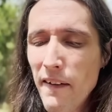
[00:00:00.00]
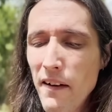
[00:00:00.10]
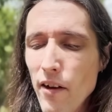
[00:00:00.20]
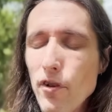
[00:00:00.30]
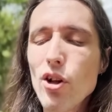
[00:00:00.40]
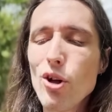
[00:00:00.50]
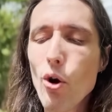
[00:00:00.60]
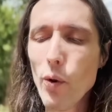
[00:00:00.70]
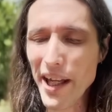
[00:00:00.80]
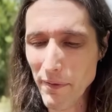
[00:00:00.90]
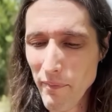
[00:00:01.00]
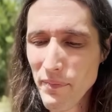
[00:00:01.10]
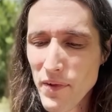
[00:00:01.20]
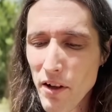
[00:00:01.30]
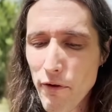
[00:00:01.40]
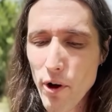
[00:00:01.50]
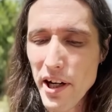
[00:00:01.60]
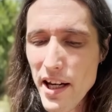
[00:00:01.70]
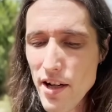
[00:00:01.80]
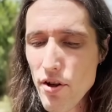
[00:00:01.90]
of glowing for
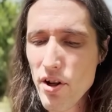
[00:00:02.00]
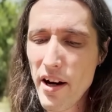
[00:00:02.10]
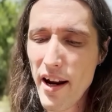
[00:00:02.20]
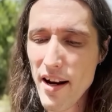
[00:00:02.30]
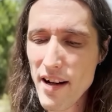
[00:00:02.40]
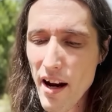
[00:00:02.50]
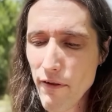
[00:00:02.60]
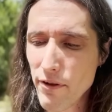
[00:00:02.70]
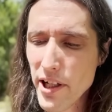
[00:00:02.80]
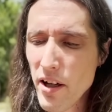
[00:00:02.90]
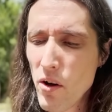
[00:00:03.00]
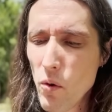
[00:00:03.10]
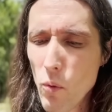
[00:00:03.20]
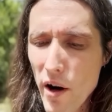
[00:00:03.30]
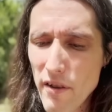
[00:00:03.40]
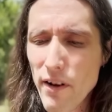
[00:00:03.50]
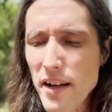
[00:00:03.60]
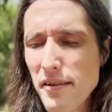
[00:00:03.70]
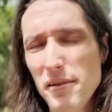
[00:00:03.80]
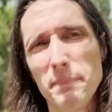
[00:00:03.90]
each and every one of
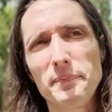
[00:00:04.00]
us.